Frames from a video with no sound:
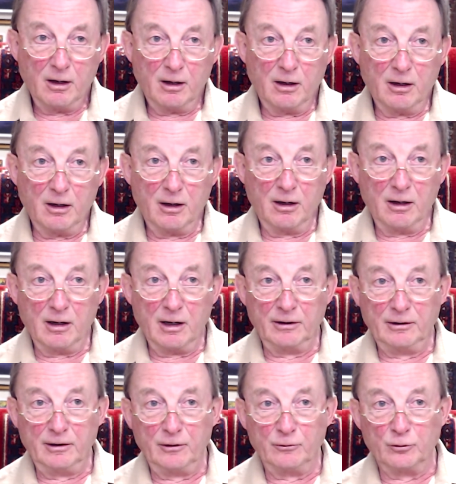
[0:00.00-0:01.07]
and
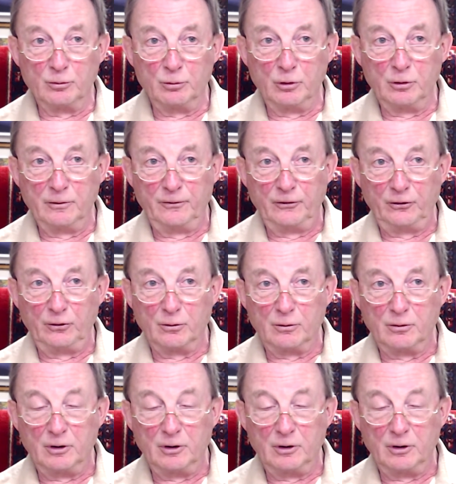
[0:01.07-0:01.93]
it removes your